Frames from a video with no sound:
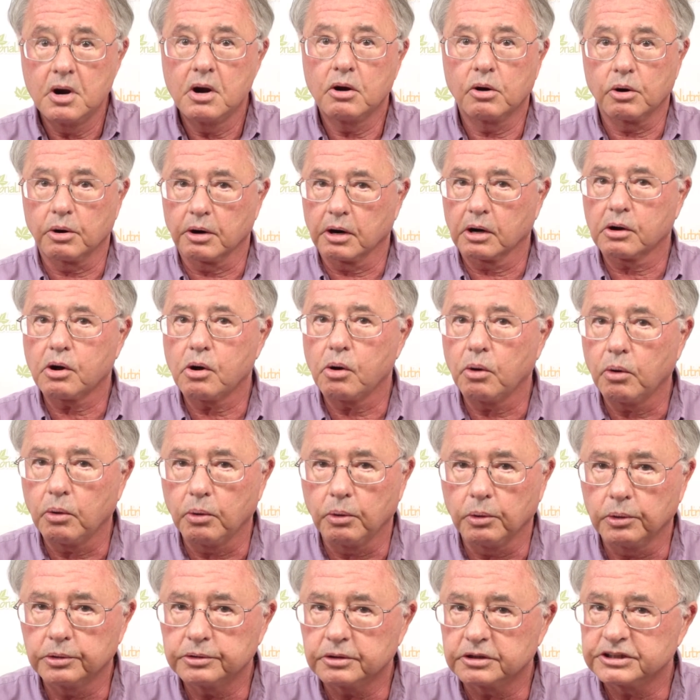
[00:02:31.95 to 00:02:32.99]
or a
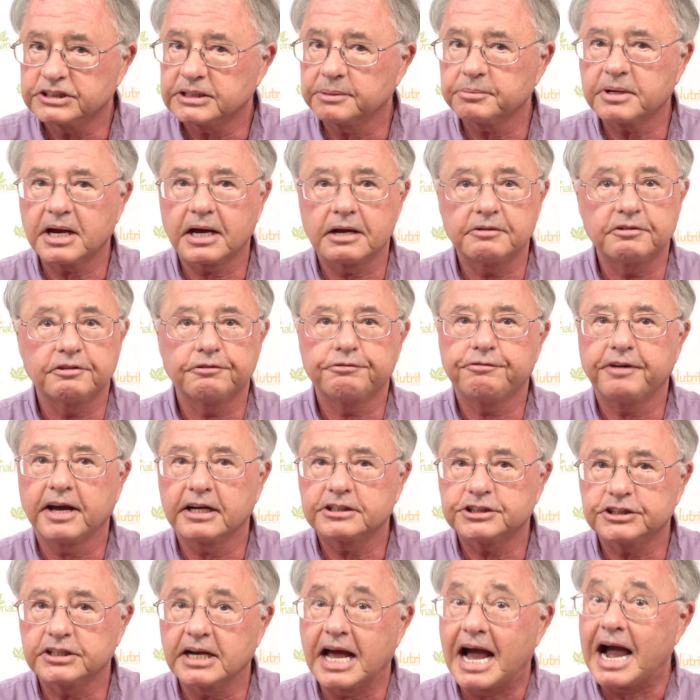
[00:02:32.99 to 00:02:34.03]
cold or some kind of
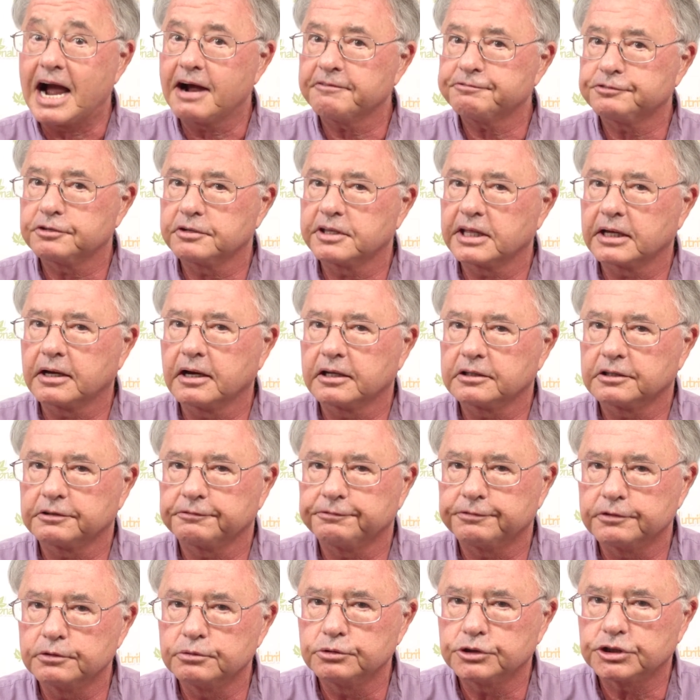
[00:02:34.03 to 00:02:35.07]
infection after they got the
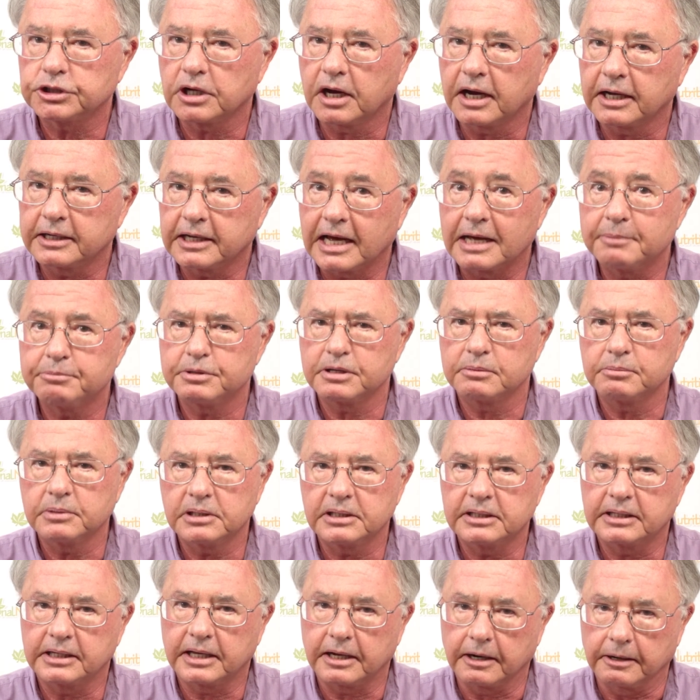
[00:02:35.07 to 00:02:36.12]
flu shot, I'd be a
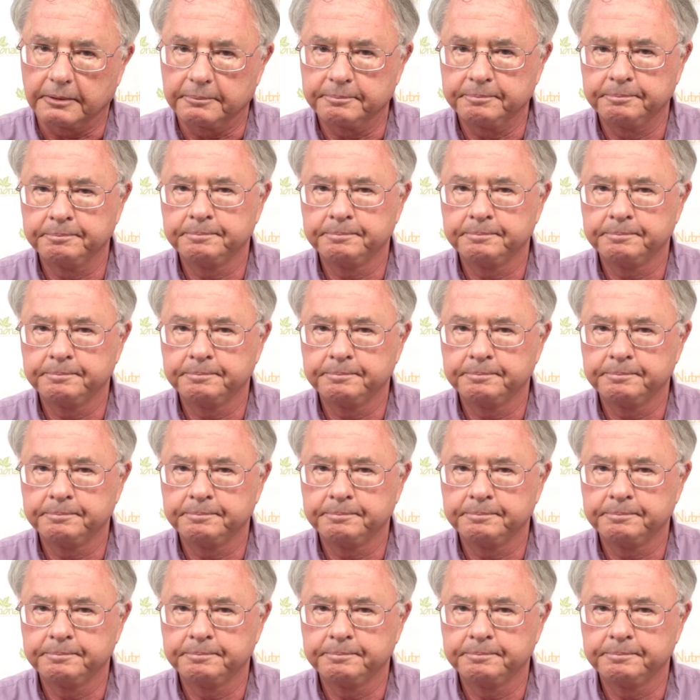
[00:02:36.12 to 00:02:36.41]
millionaire.